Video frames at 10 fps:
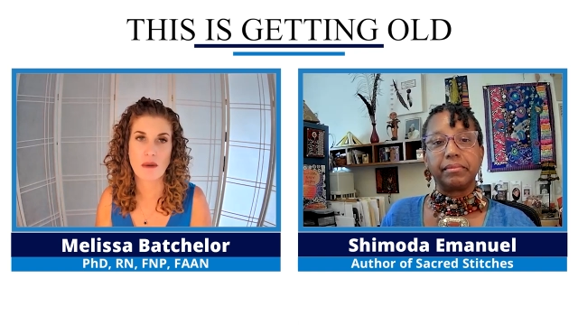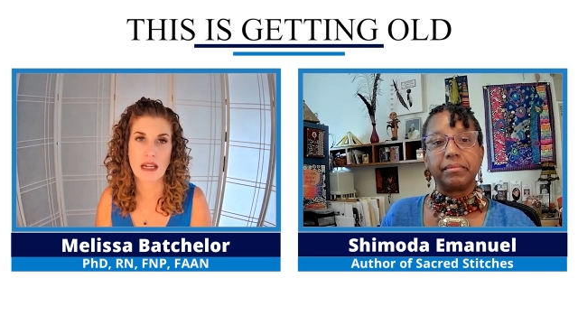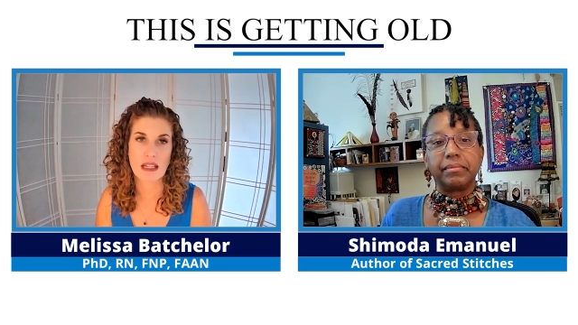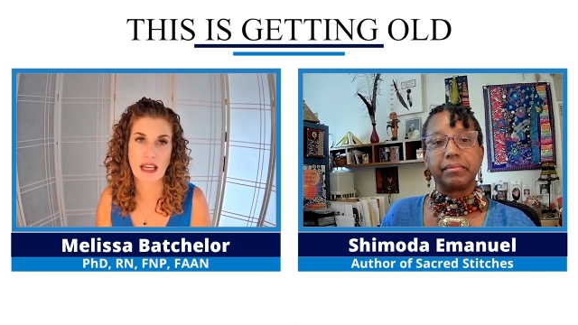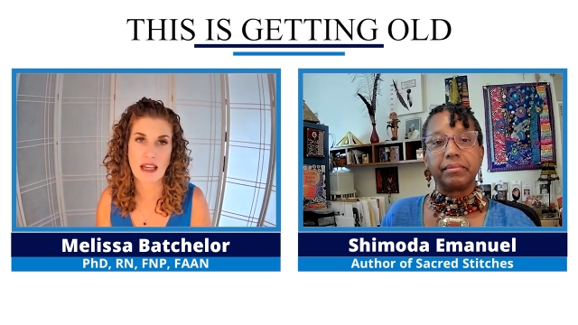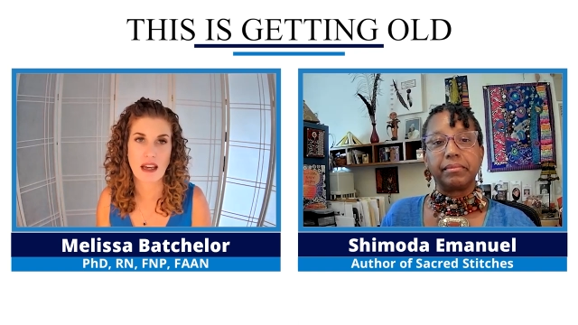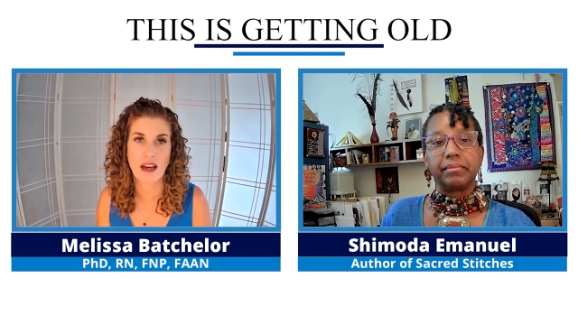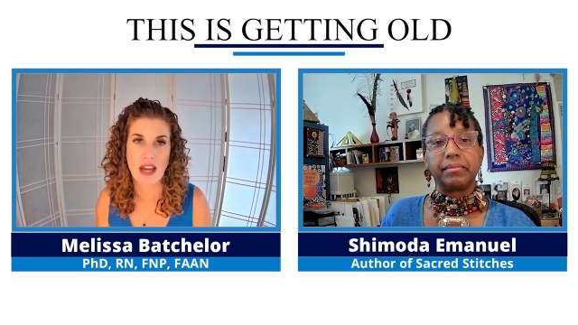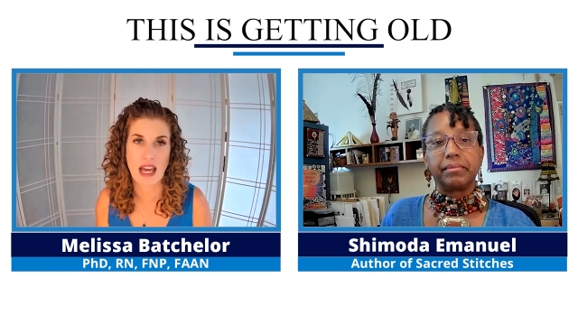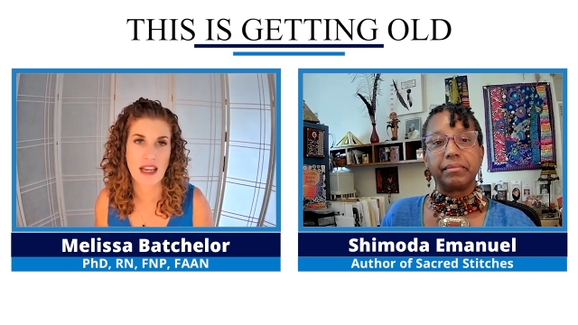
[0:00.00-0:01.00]
Speaker 1: and being like
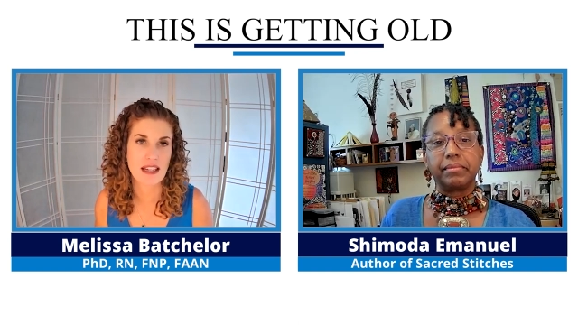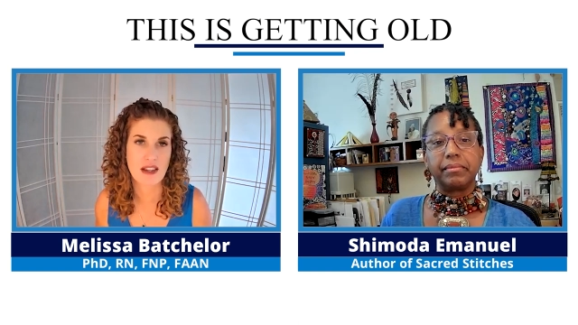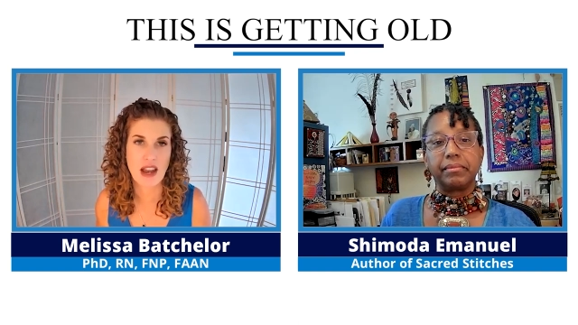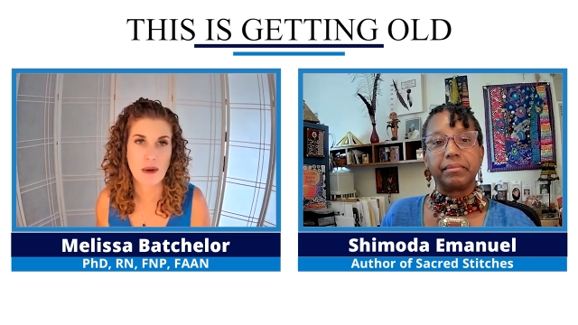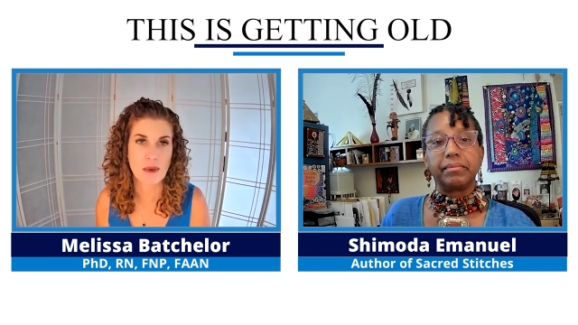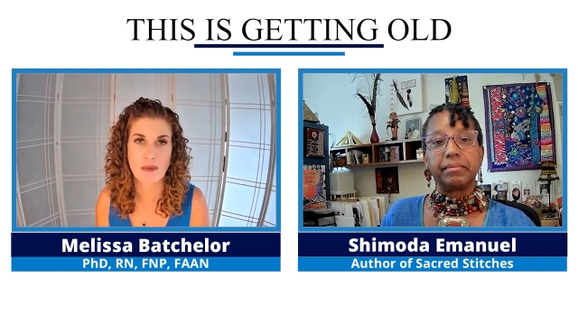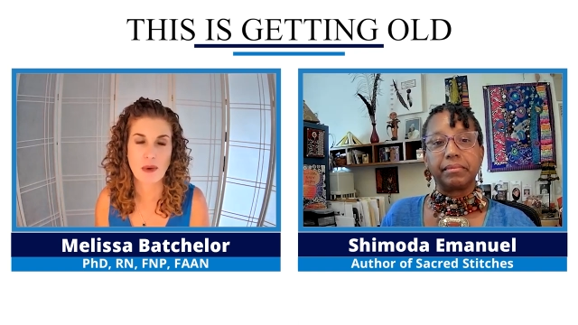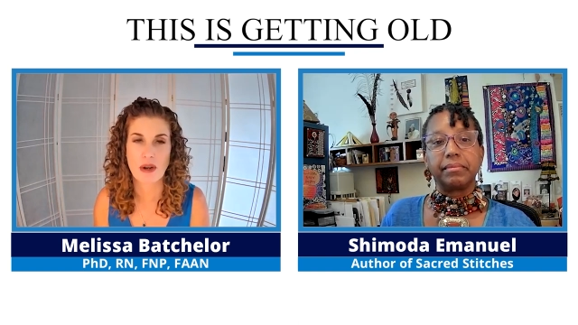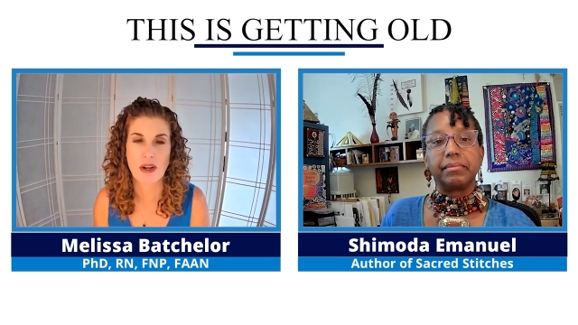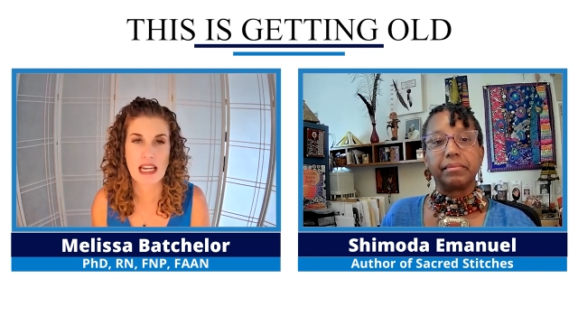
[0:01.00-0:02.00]
okay now we're,
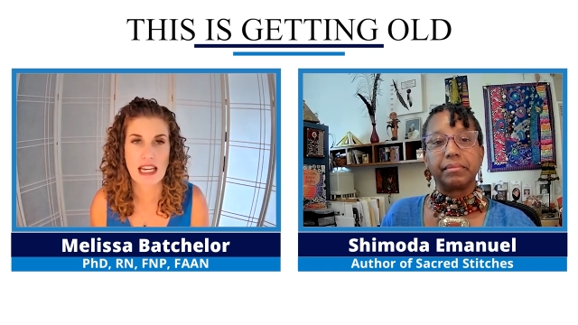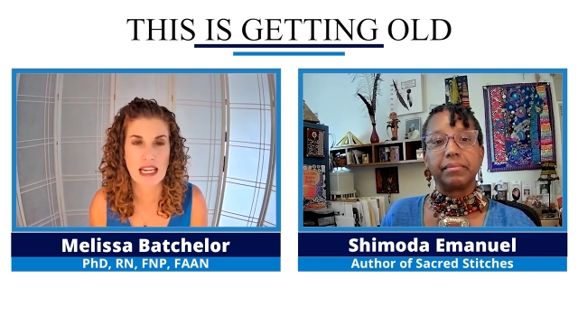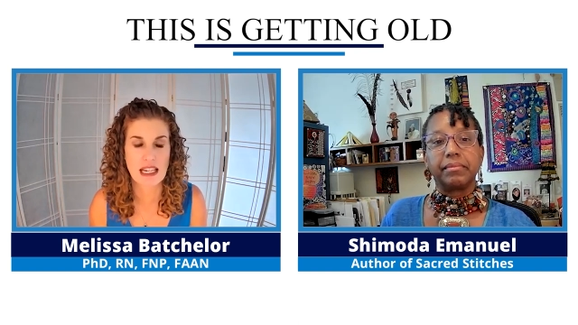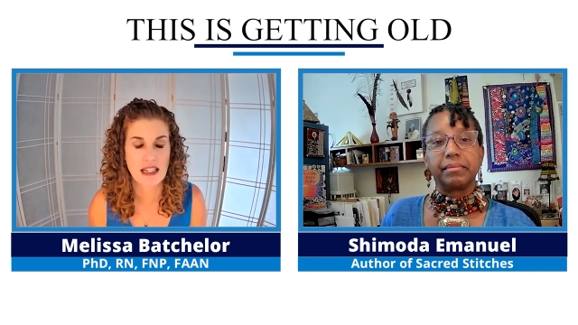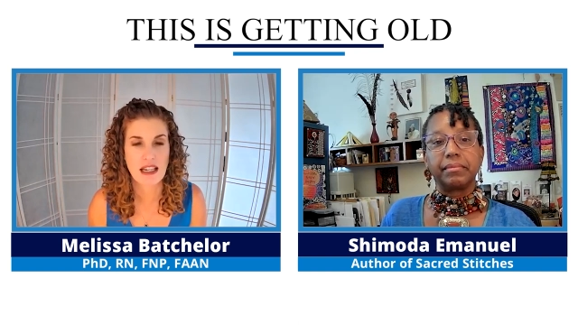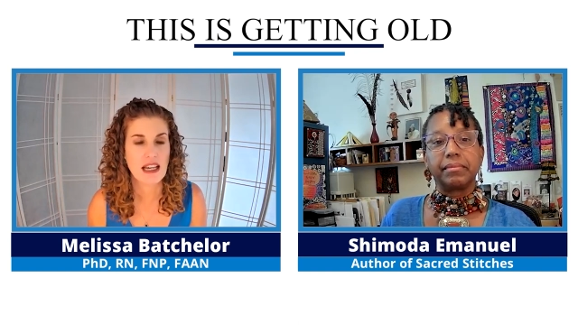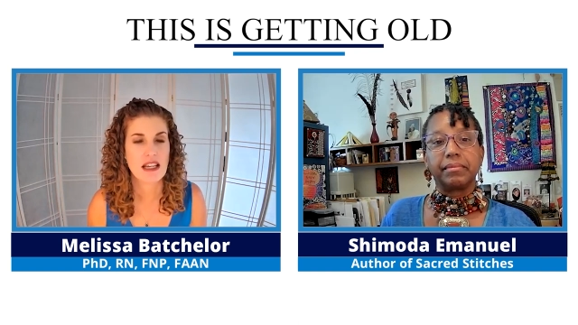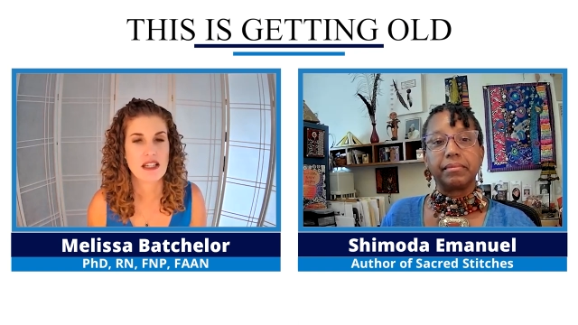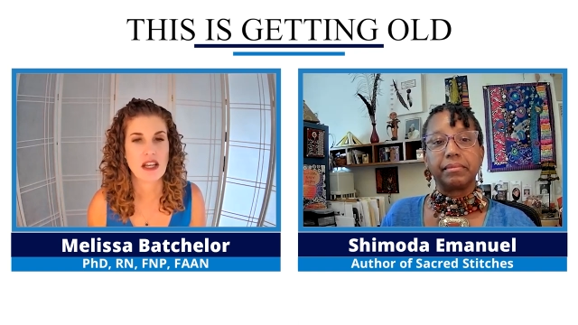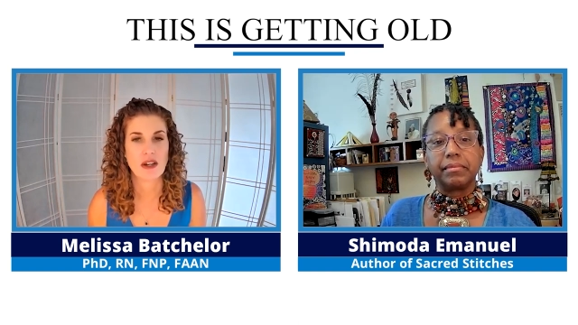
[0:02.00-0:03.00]
what are we going to eat
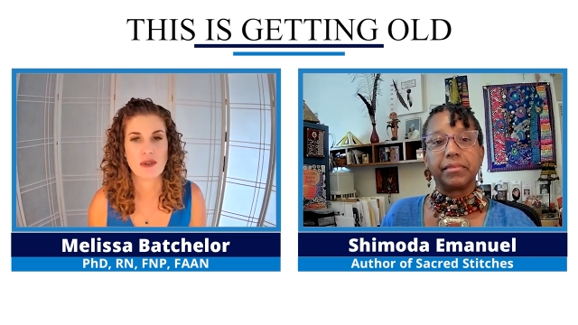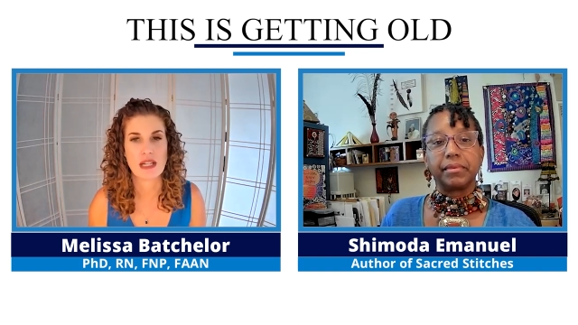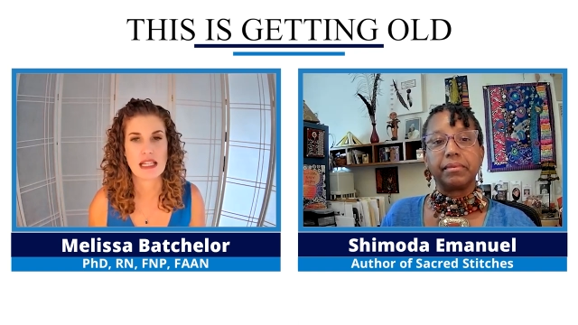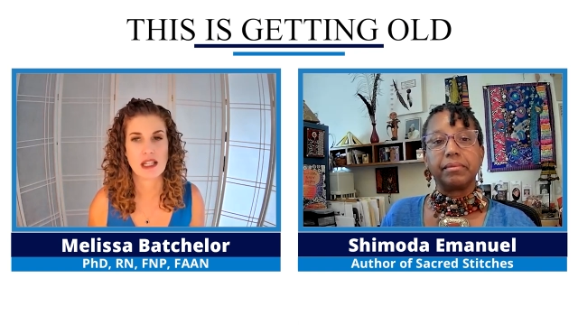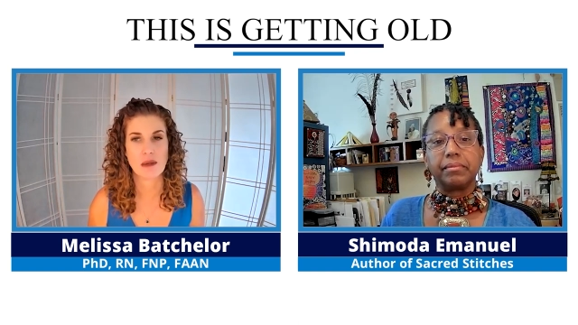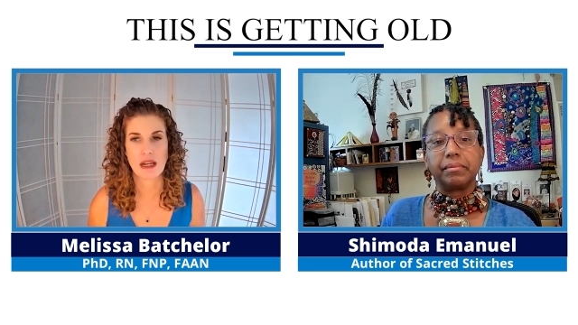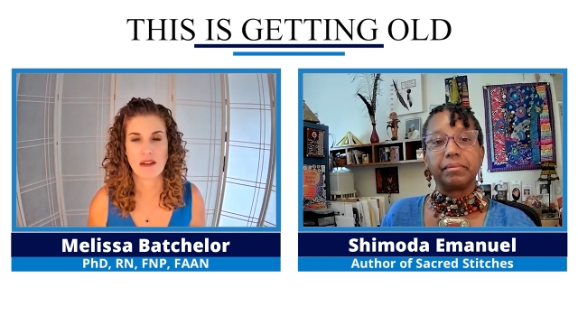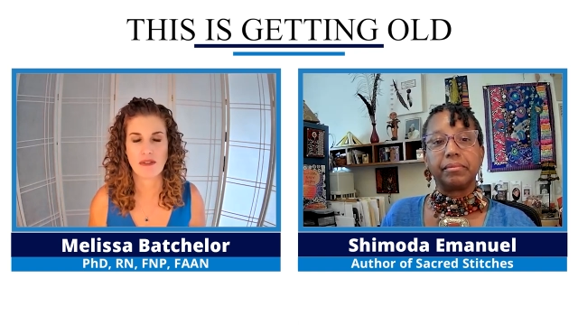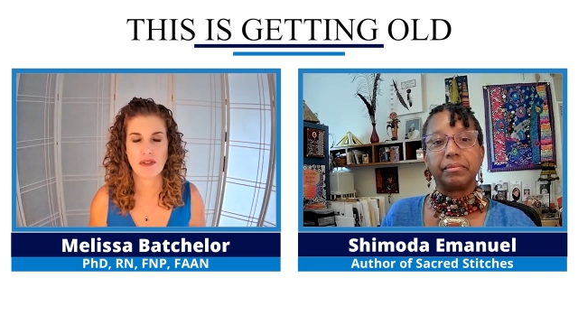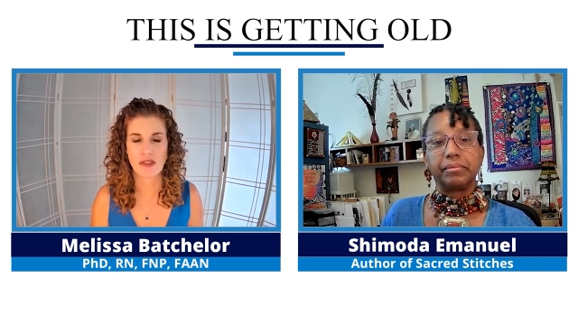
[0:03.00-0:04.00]
so it takes a little bit
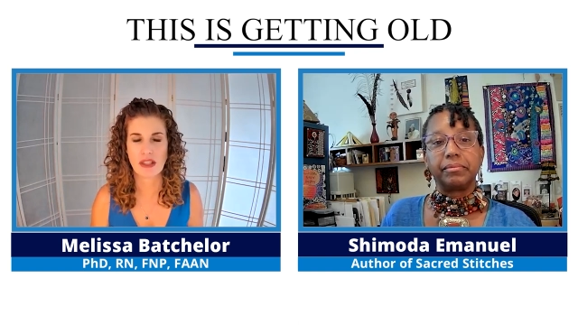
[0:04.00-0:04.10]
of